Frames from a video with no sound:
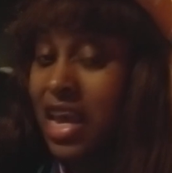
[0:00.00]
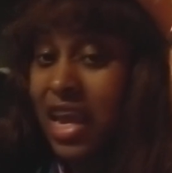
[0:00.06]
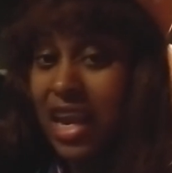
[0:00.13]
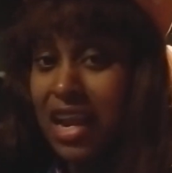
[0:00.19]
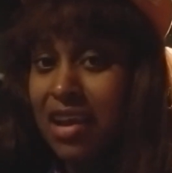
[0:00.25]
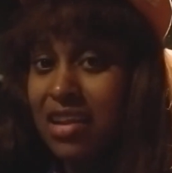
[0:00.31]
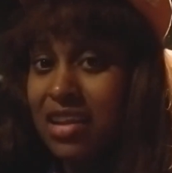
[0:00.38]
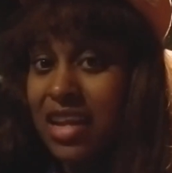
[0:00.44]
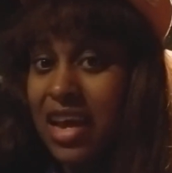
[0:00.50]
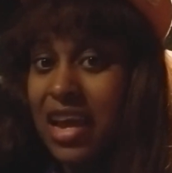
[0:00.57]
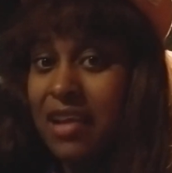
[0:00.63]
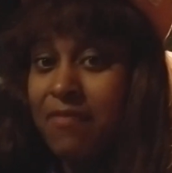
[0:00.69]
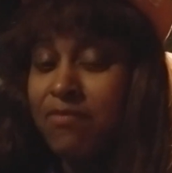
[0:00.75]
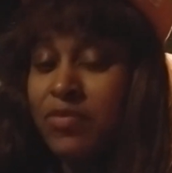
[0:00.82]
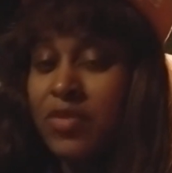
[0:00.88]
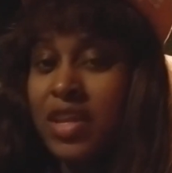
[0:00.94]
and i was
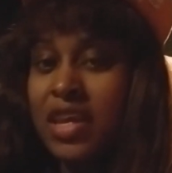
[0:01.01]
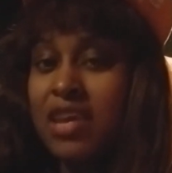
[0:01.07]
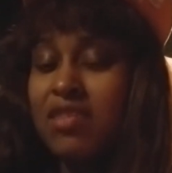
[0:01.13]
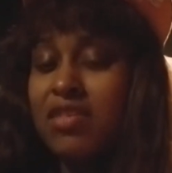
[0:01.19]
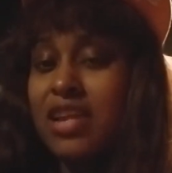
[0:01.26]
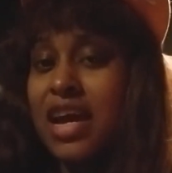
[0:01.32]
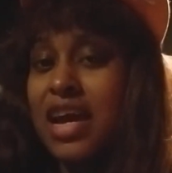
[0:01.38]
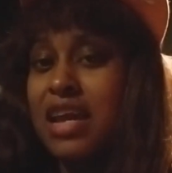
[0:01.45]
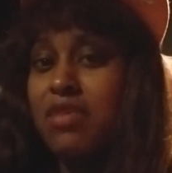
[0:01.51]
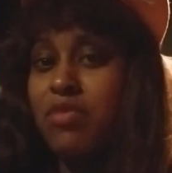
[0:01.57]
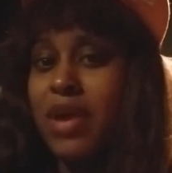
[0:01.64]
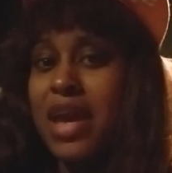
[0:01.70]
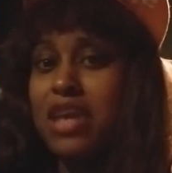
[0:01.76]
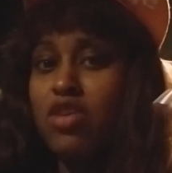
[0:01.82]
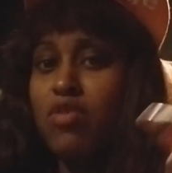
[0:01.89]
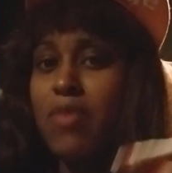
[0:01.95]
like he was like
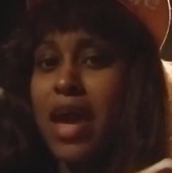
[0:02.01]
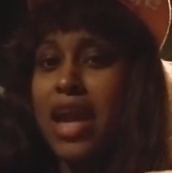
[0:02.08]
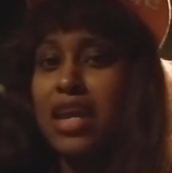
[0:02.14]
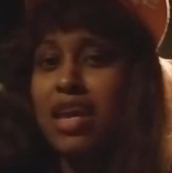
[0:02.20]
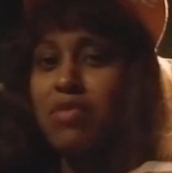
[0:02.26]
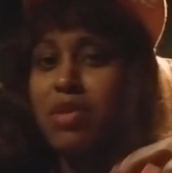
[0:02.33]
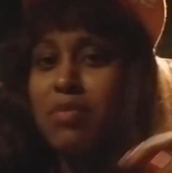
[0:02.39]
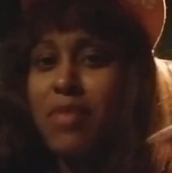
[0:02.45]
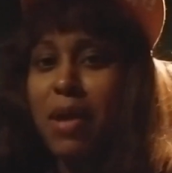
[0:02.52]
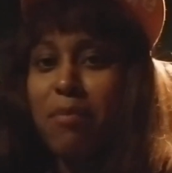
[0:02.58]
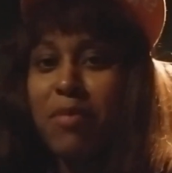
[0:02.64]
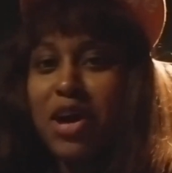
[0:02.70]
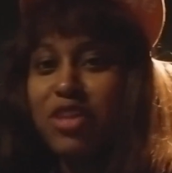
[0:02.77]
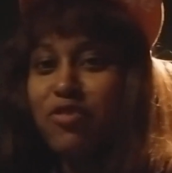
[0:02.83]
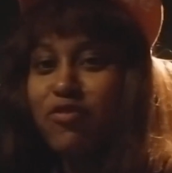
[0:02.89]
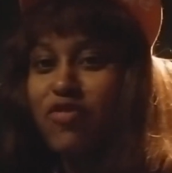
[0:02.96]
man you better give me my
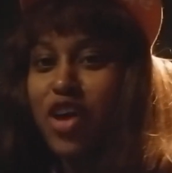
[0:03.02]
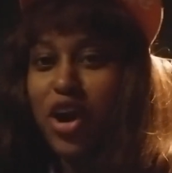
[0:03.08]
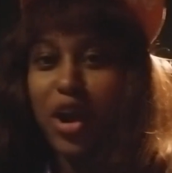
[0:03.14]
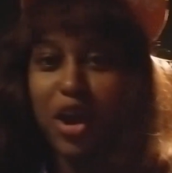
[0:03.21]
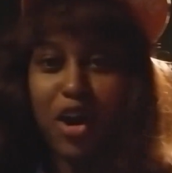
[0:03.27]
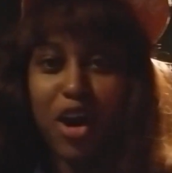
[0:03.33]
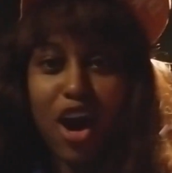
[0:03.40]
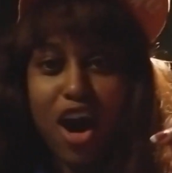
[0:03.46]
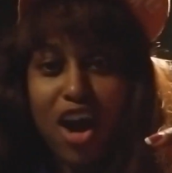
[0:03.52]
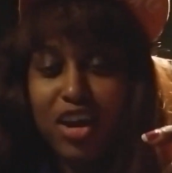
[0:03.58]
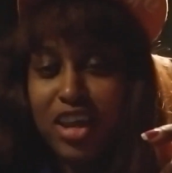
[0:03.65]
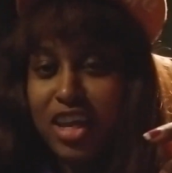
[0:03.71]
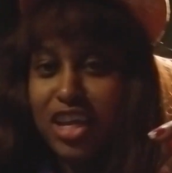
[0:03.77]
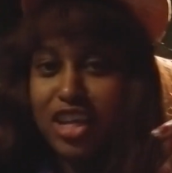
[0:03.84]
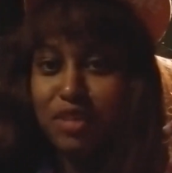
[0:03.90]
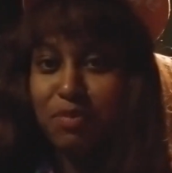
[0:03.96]
motherfucking car
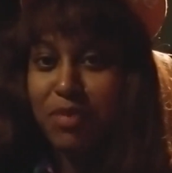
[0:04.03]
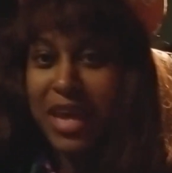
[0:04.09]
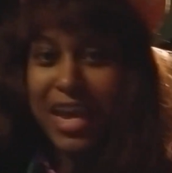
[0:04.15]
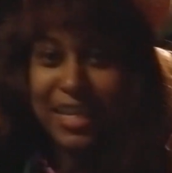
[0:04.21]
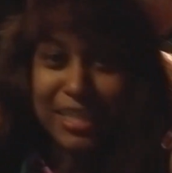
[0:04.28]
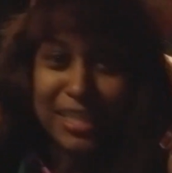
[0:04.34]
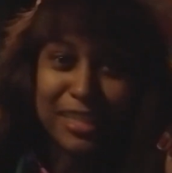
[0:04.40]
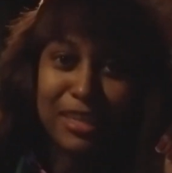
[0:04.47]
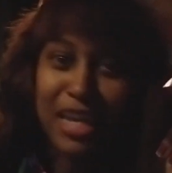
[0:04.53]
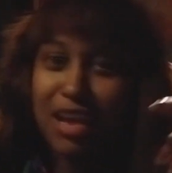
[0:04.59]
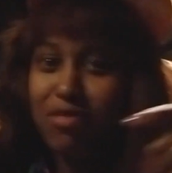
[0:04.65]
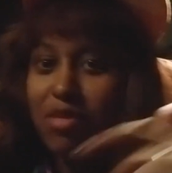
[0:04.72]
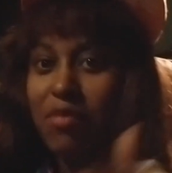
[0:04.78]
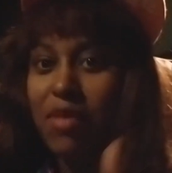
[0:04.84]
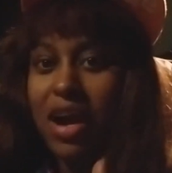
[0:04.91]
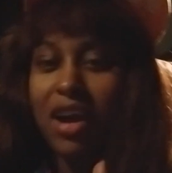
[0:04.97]
keys bitch give
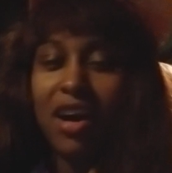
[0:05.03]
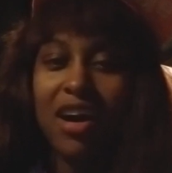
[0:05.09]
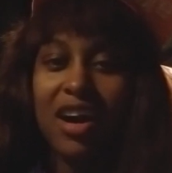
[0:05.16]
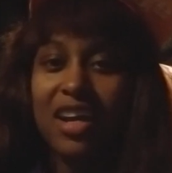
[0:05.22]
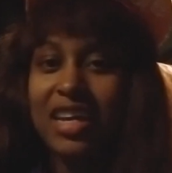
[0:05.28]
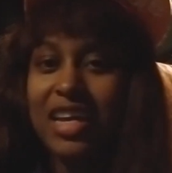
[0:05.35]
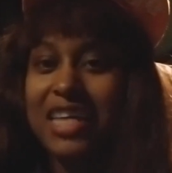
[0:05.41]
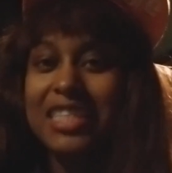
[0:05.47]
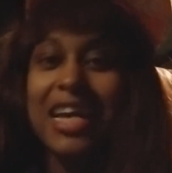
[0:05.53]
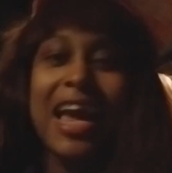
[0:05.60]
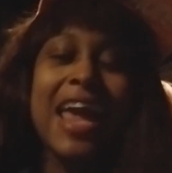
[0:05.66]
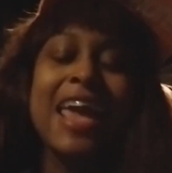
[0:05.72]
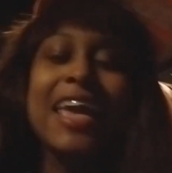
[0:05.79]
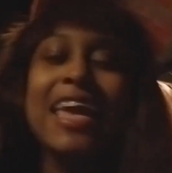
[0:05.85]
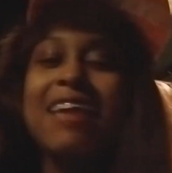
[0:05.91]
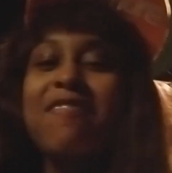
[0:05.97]
me my car keys
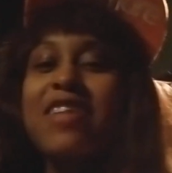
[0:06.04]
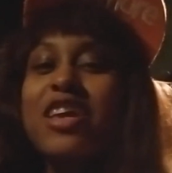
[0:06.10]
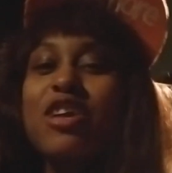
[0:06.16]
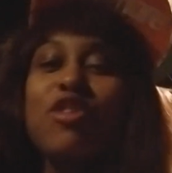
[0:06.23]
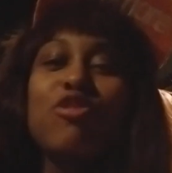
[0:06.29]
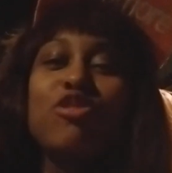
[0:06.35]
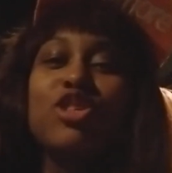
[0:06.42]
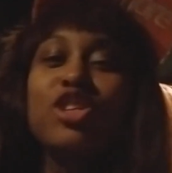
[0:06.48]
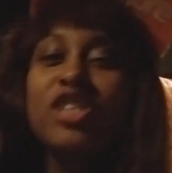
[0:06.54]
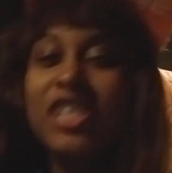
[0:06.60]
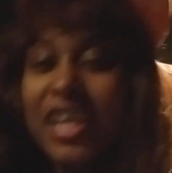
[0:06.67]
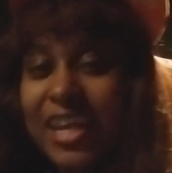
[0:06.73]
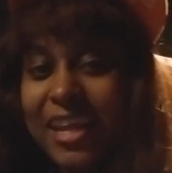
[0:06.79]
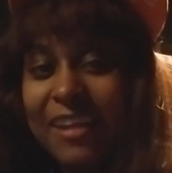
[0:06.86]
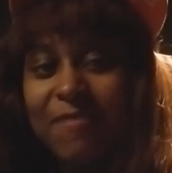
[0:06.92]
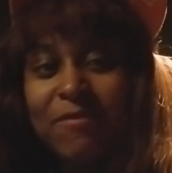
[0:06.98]
i ain't giving you
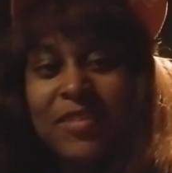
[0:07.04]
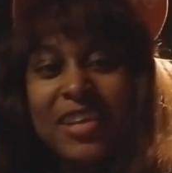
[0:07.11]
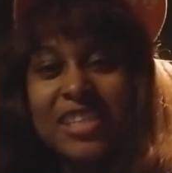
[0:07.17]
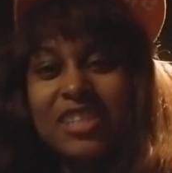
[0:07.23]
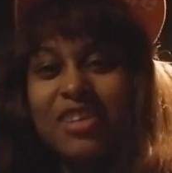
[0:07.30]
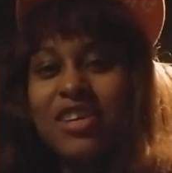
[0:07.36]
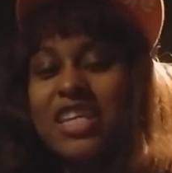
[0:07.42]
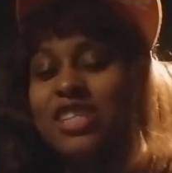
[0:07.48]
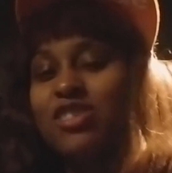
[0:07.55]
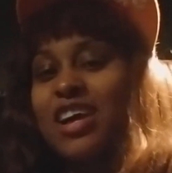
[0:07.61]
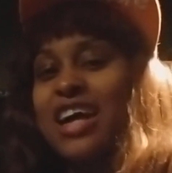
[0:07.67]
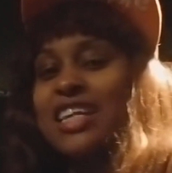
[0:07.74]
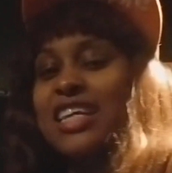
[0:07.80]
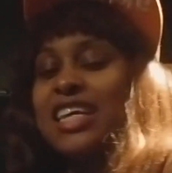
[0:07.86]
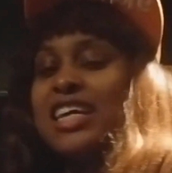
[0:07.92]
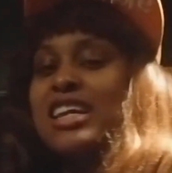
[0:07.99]
shit so he
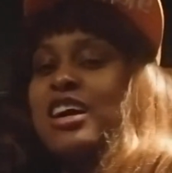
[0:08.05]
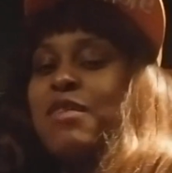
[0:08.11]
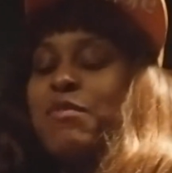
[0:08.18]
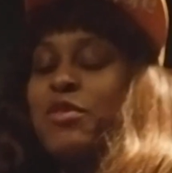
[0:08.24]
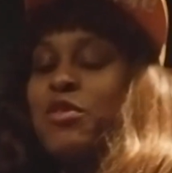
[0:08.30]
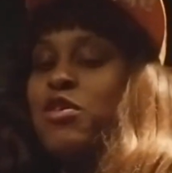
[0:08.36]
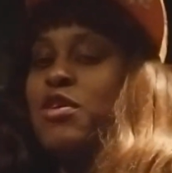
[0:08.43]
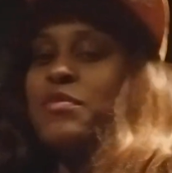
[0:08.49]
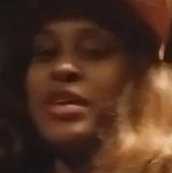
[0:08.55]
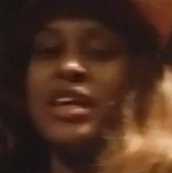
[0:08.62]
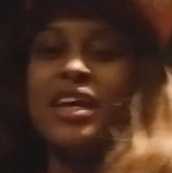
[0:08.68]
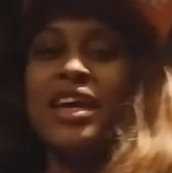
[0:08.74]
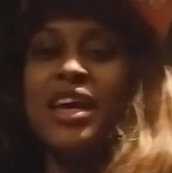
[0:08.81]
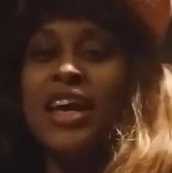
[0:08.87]
tried to get up on me